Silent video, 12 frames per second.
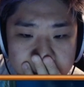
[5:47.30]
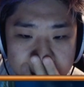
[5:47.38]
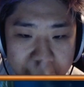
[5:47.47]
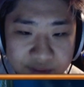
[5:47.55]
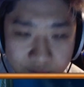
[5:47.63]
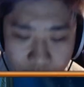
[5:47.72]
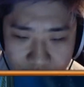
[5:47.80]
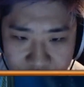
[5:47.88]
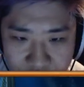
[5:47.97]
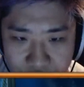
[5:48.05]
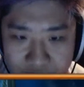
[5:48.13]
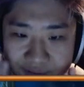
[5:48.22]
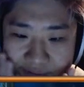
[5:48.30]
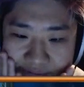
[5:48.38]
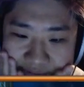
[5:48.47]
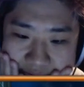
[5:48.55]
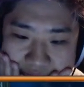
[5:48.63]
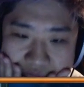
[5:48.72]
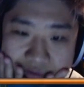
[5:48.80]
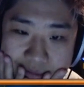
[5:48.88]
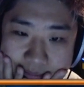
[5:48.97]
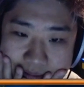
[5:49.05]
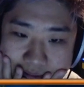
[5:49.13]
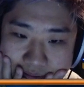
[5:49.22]
I think we just ride this out for a little
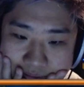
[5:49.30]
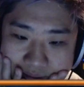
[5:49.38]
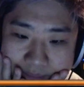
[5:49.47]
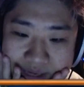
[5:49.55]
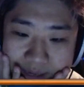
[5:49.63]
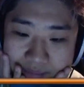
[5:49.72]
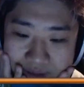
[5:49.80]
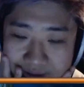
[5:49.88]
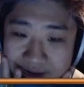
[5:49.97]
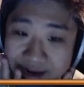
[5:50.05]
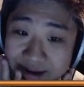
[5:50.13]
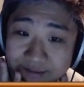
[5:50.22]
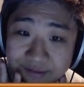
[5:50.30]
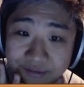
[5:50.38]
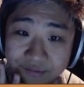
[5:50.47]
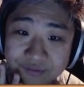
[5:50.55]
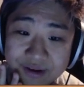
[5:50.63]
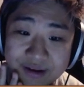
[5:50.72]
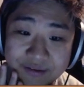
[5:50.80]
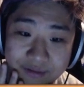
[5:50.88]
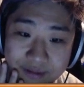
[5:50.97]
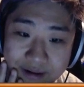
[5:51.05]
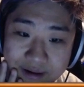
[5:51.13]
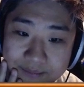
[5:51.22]
bit longer. I'm tempted to Alex's face
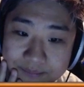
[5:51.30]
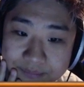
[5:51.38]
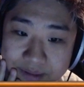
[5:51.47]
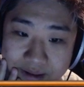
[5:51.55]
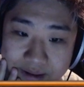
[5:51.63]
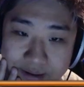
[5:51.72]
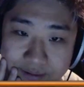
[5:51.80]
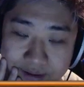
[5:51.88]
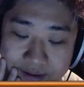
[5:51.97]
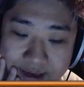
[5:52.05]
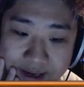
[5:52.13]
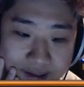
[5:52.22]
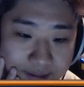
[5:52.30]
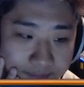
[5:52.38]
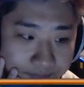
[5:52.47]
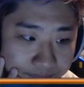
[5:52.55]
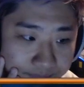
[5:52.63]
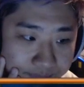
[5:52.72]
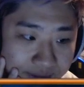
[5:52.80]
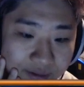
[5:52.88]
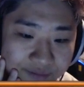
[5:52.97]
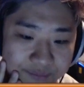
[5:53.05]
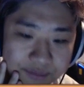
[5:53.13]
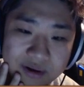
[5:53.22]
and hit him to 10, but I
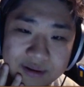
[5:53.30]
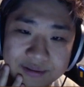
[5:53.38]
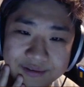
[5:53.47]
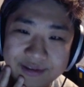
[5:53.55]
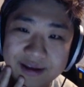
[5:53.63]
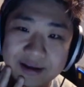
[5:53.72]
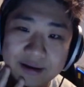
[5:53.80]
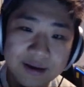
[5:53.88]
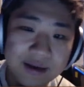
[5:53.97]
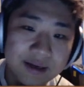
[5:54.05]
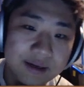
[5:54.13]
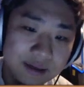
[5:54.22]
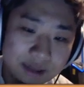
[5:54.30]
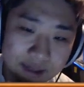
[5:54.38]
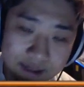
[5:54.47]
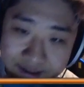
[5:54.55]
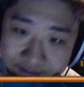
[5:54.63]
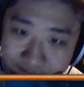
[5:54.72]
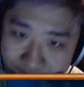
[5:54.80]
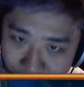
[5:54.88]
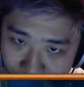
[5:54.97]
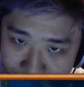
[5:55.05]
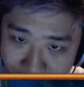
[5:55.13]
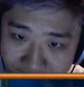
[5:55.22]
don't have Burn in this deck, and he hasn't
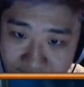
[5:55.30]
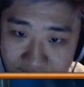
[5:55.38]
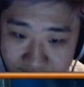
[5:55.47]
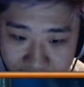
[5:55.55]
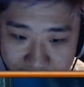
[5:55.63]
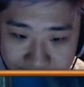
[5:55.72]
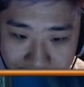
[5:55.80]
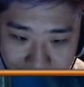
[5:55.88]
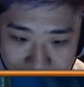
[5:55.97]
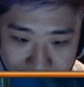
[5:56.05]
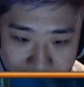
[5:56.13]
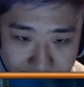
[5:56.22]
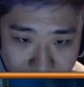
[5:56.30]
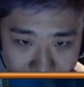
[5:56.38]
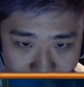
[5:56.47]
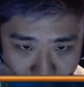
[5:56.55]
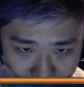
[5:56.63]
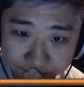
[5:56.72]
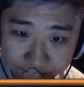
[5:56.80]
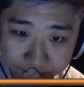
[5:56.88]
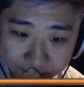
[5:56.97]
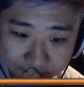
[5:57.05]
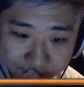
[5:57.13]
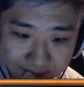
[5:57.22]
replaced his hero power yet.
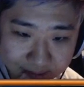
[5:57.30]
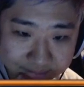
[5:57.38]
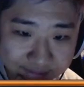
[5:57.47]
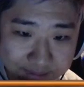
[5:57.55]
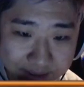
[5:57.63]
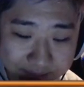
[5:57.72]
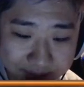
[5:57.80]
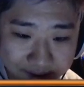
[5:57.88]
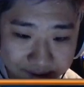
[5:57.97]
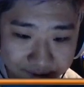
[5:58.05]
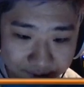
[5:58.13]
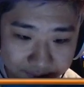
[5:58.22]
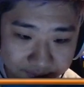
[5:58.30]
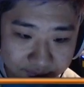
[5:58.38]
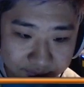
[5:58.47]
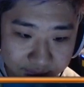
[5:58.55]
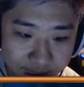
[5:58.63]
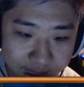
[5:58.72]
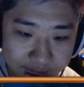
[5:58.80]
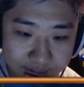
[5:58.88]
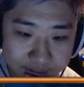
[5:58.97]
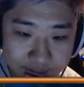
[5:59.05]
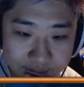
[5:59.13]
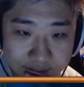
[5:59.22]
So I'm tempted to just Blizzard and clear
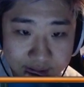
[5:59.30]
here.